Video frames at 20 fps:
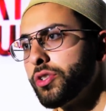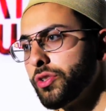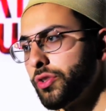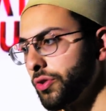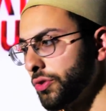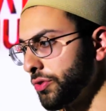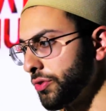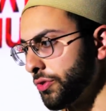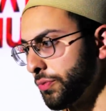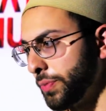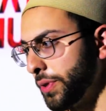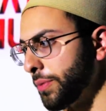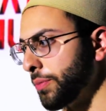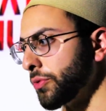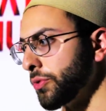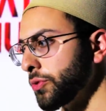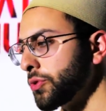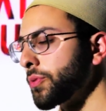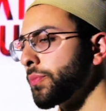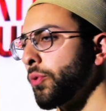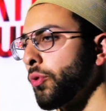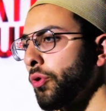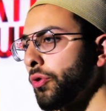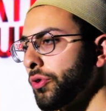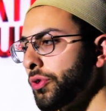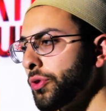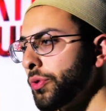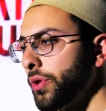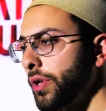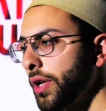Your people do
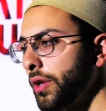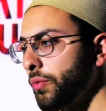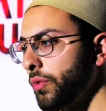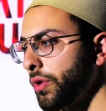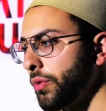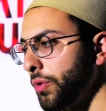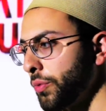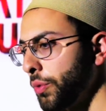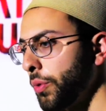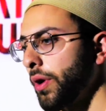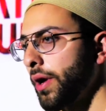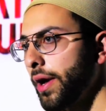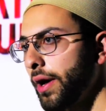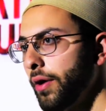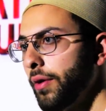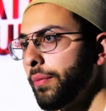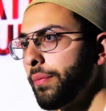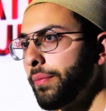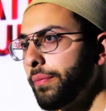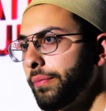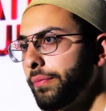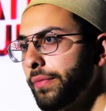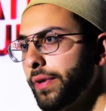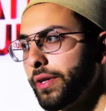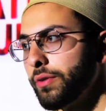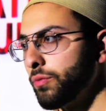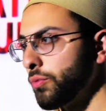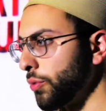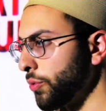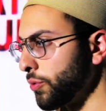support you and, and we, we want to help
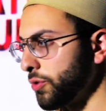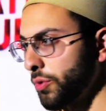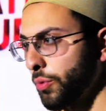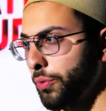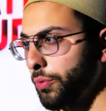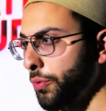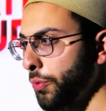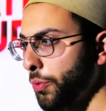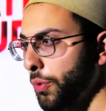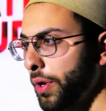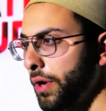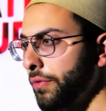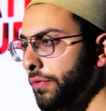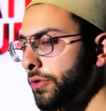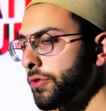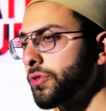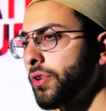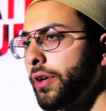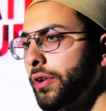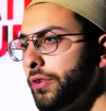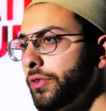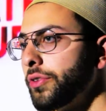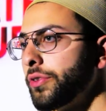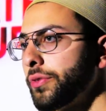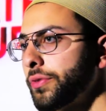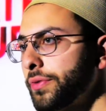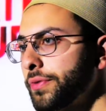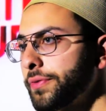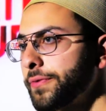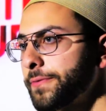and whatever you're trying to do.